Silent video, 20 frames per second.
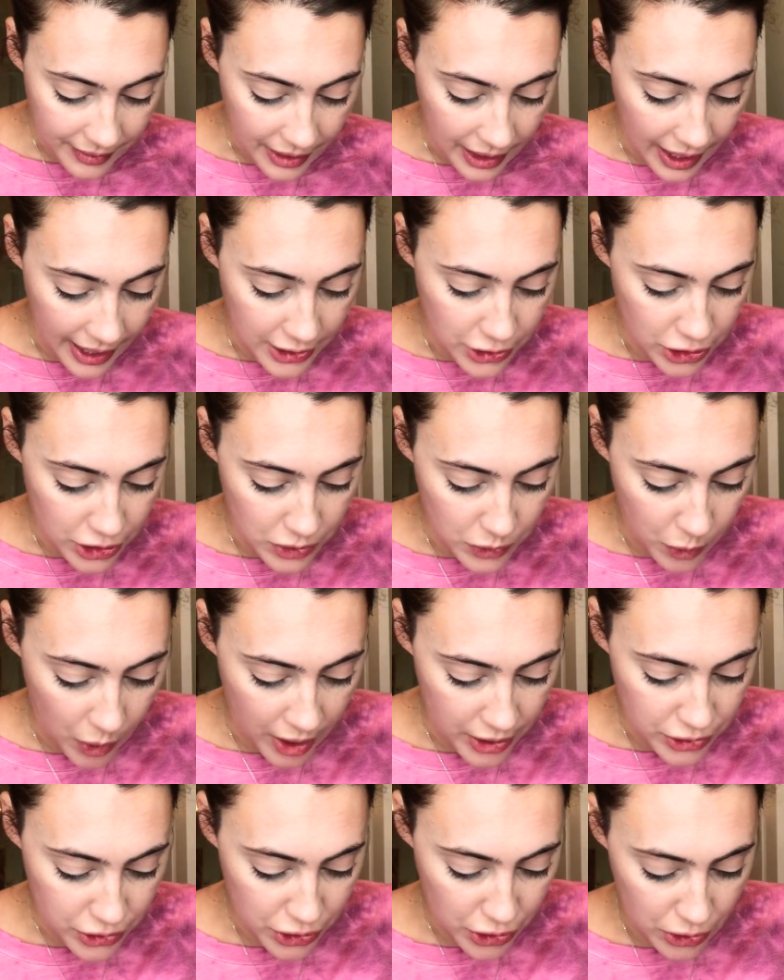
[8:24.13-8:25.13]
I just
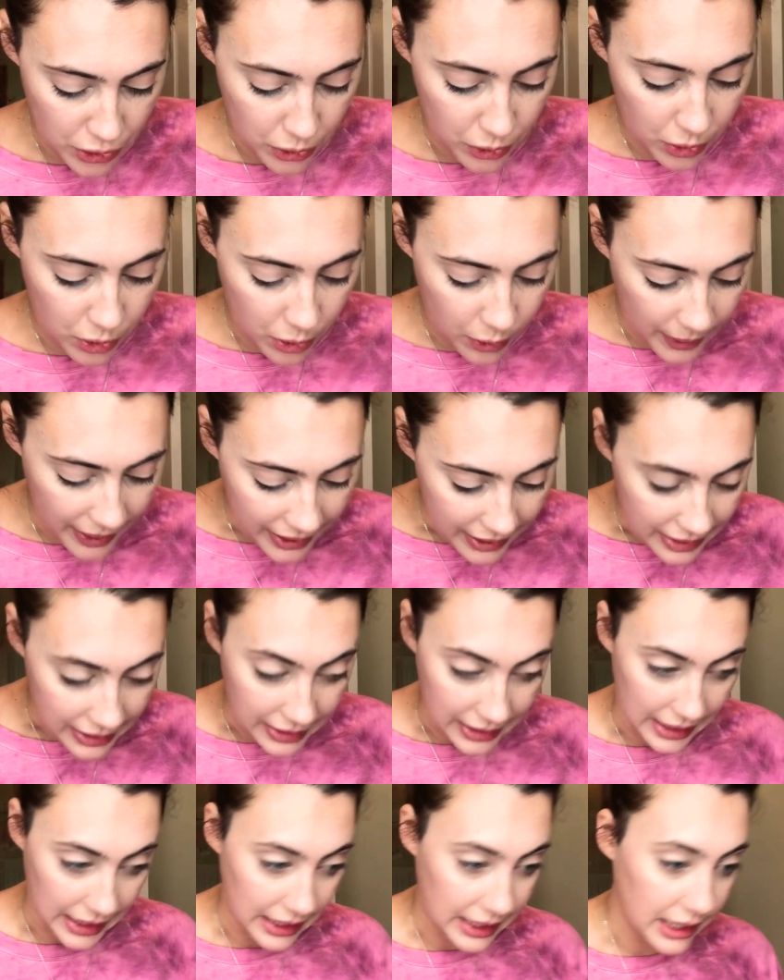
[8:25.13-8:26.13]
want to
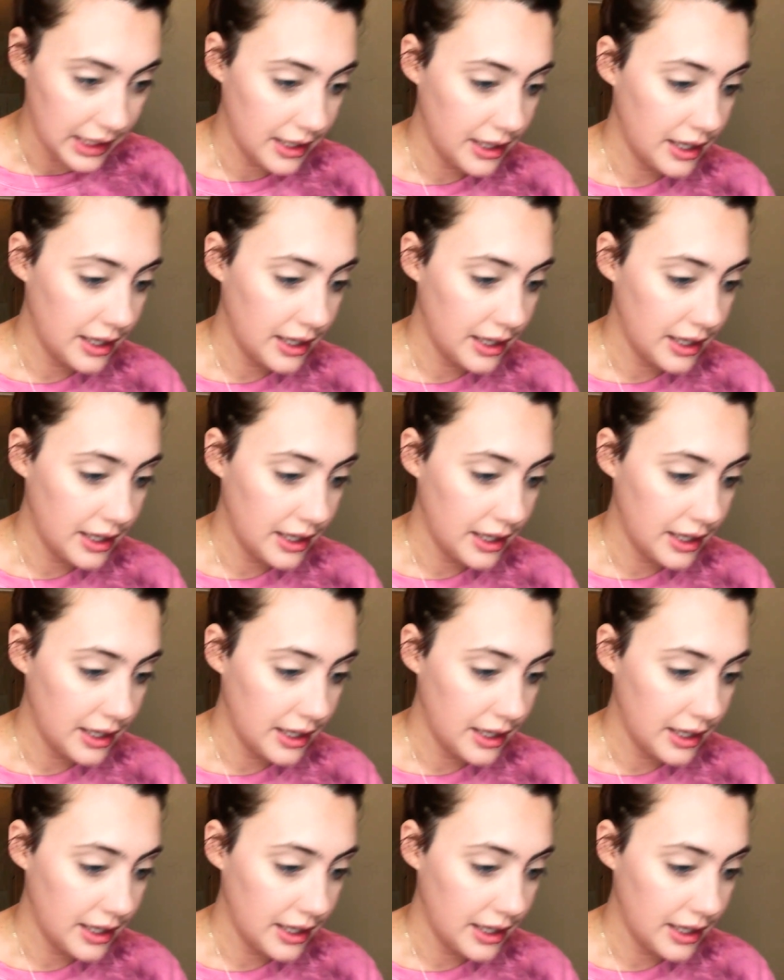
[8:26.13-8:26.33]
quickly